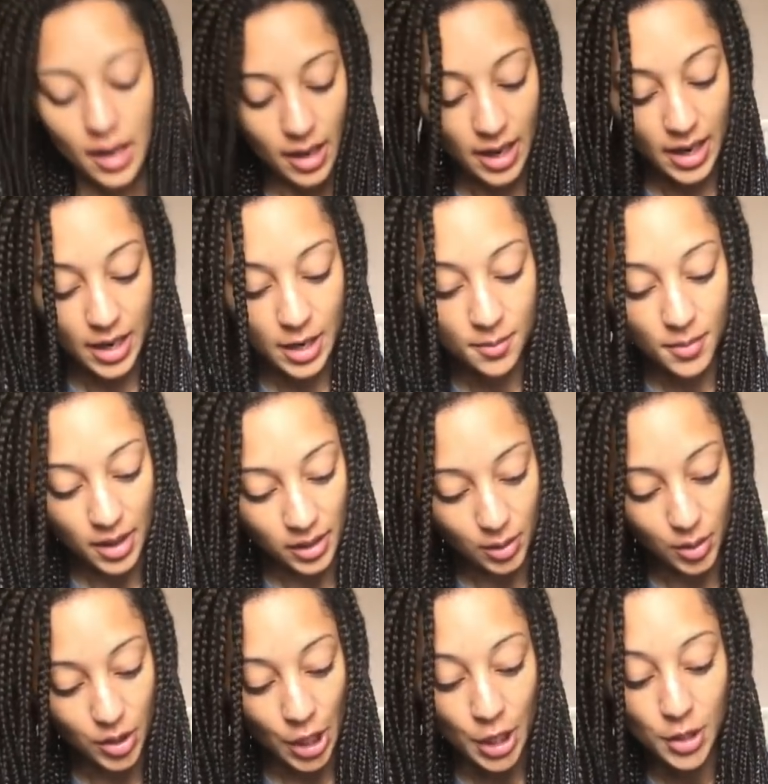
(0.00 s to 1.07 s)
Um, and I
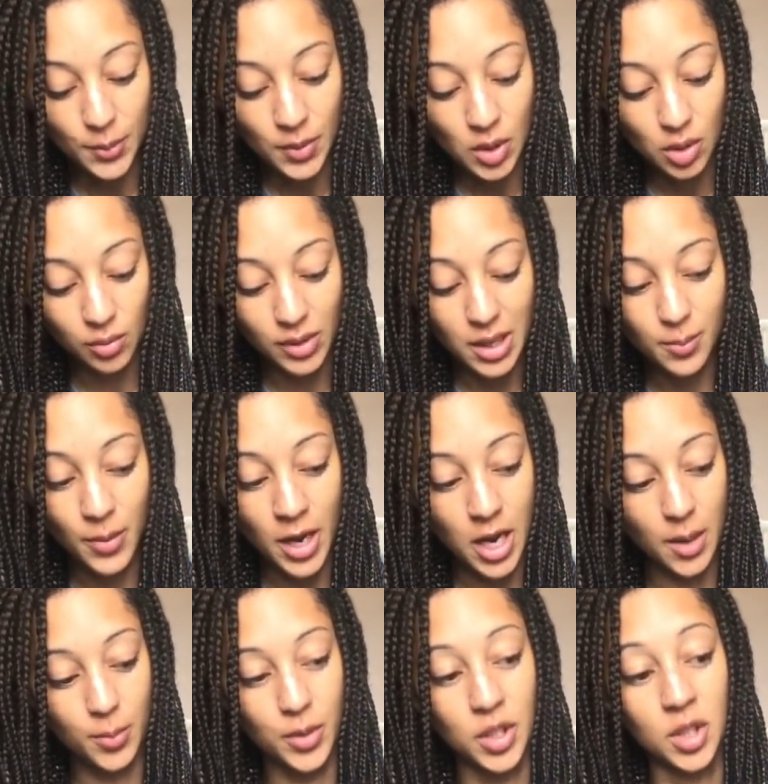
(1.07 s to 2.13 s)
was hoping to
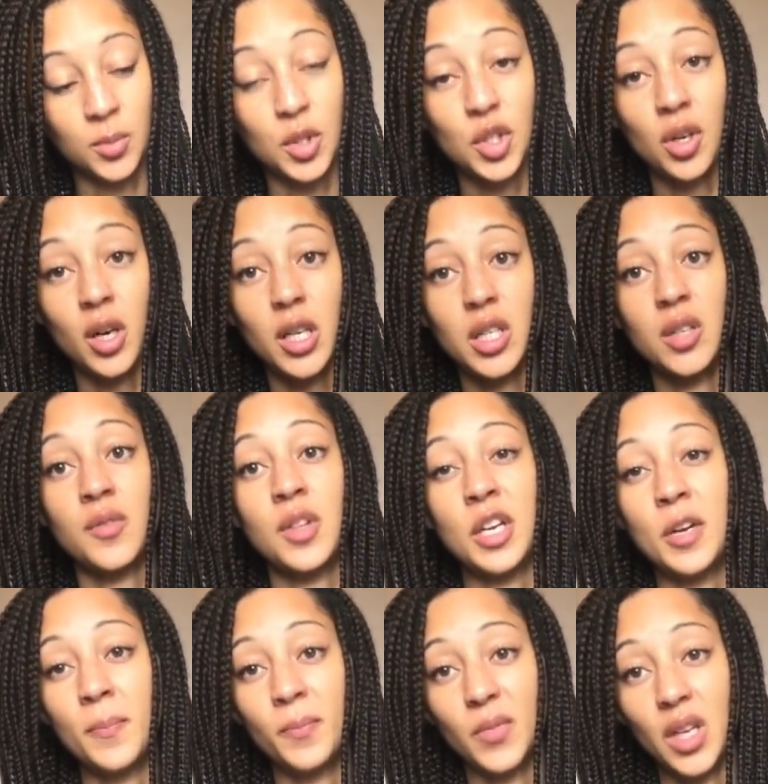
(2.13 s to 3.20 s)
repurpose the majority of
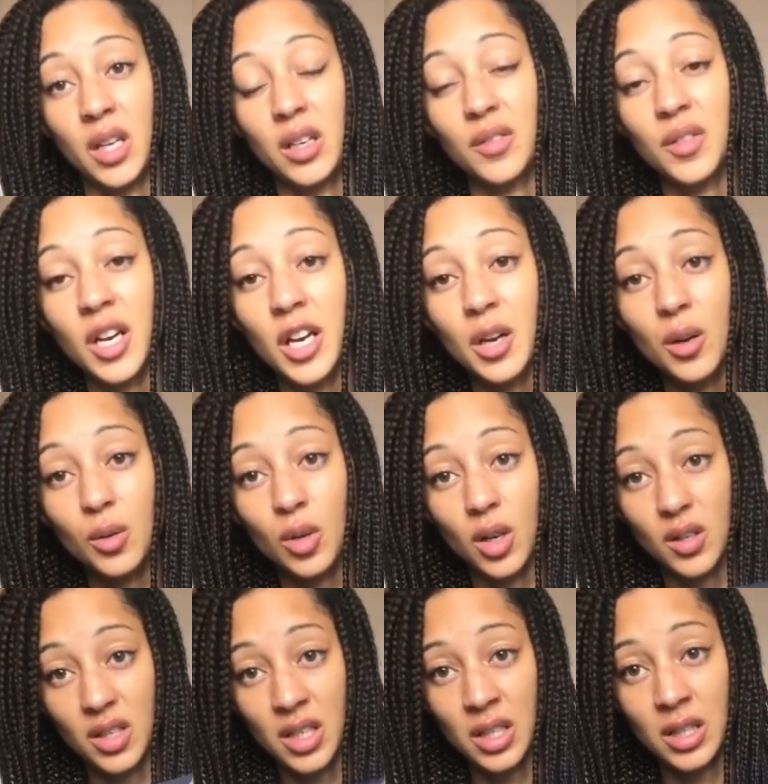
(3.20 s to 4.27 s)
them. And I've now
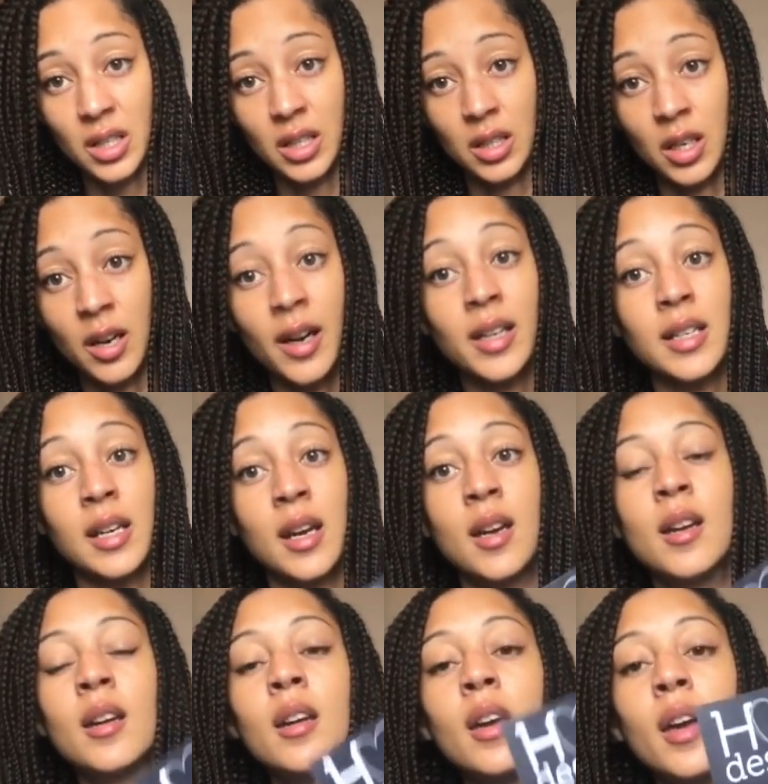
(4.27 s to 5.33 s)
got this little
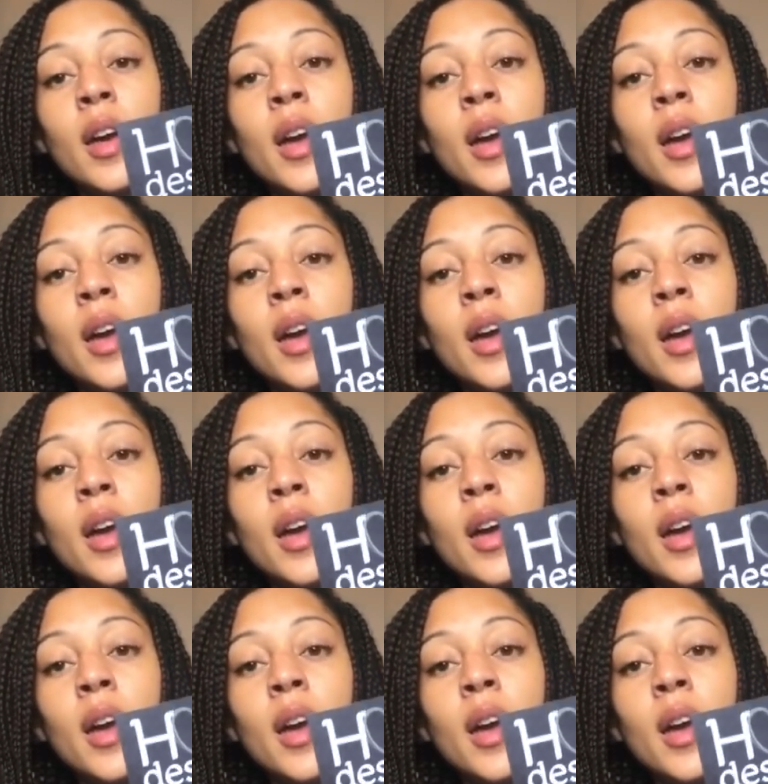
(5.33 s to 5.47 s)
idea